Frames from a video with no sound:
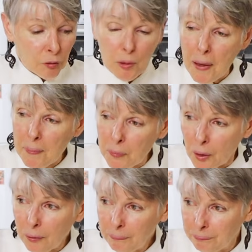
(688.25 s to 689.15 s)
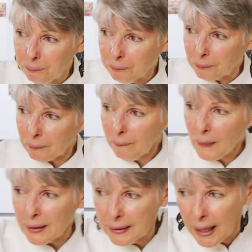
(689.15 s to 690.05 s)
remember
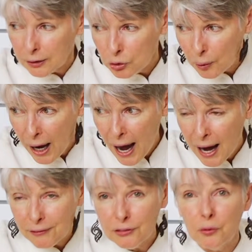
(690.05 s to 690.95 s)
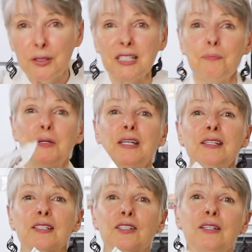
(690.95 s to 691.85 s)
that you have the
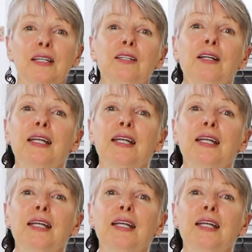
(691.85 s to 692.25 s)
recipes in the